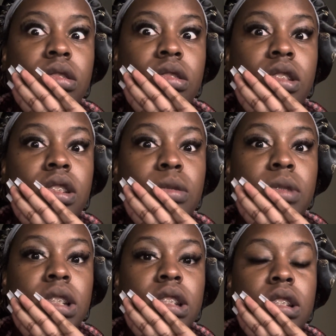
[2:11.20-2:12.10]
You know
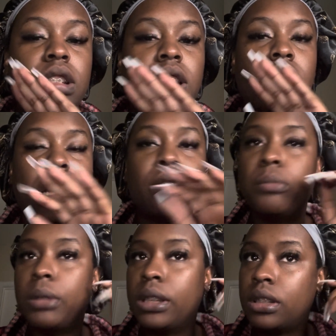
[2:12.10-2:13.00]
what? I've
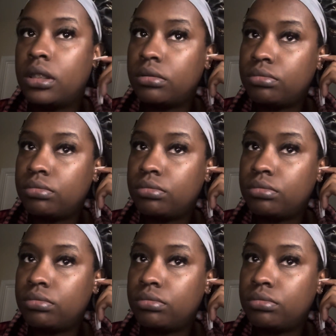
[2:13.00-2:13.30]
been